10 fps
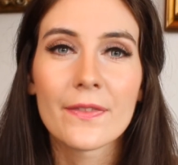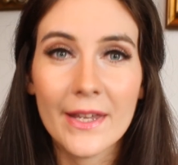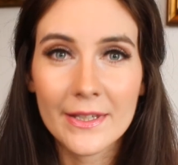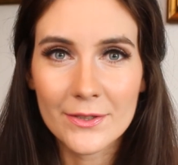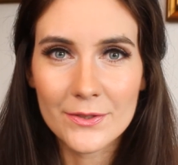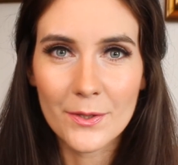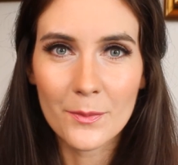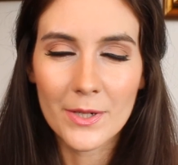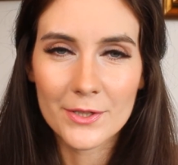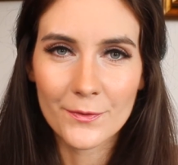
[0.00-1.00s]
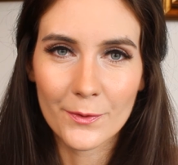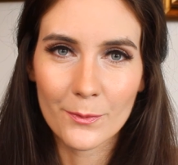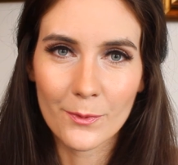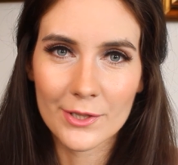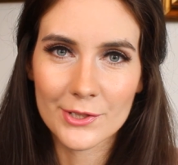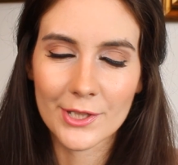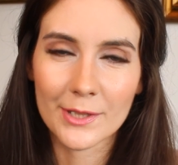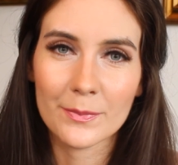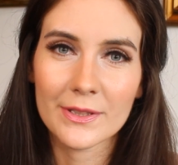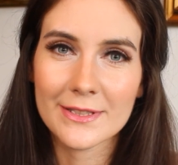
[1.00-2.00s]
Thank you so much for
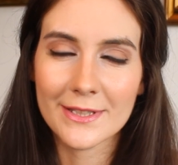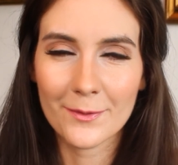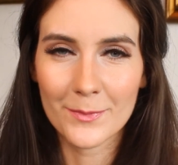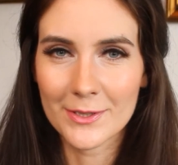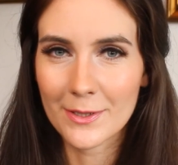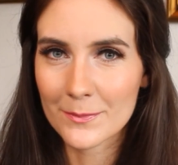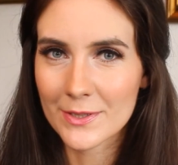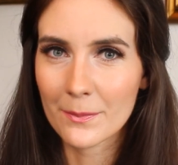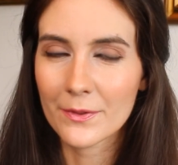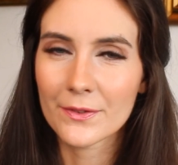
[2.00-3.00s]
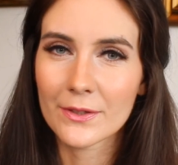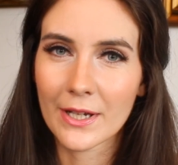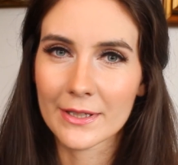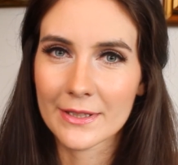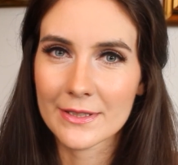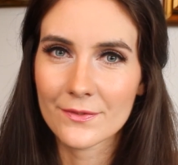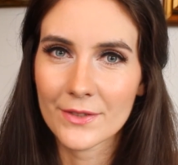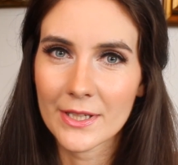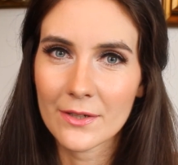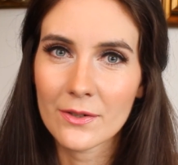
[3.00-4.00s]
watching. Please give me thumbs up if you liked this
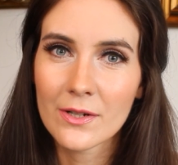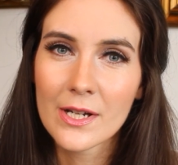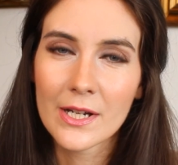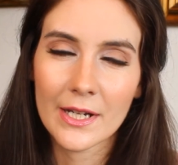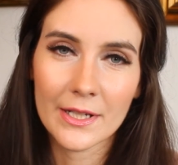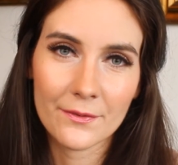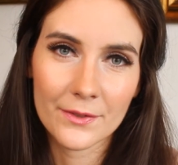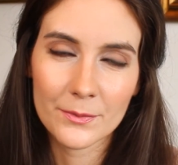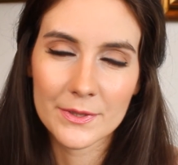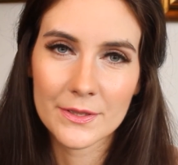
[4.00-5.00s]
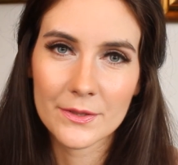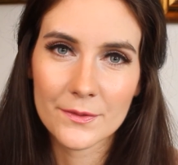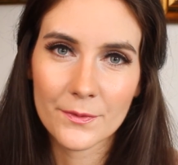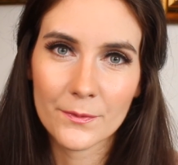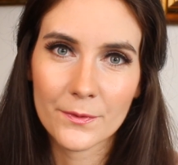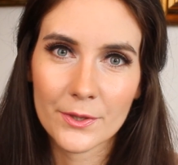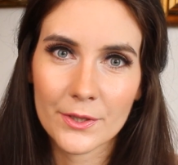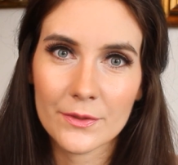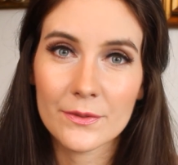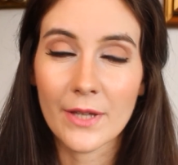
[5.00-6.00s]
video and if it was useful for you,